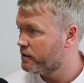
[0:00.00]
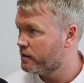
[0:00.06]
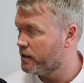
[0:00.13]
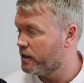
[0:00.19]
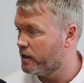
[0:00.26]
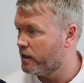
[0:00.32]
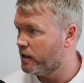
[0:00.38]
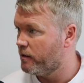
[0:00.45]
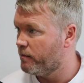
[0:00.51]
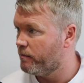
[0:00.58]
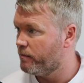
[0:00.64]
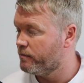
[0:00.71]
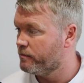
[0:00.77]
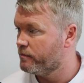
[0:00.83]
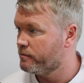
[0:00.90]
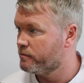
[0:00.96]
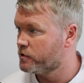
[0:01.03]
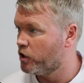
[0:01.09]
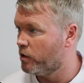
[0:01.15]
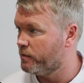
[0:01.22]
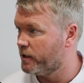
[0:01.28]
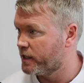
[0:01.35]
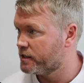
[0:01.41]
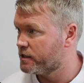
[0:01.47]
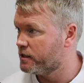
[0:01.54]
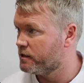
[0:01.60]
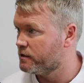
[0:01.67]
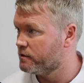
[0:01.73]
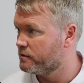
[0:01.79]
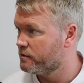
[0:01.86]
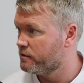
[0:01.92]
Tom
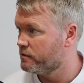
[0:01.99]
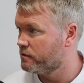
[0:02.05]
Nixon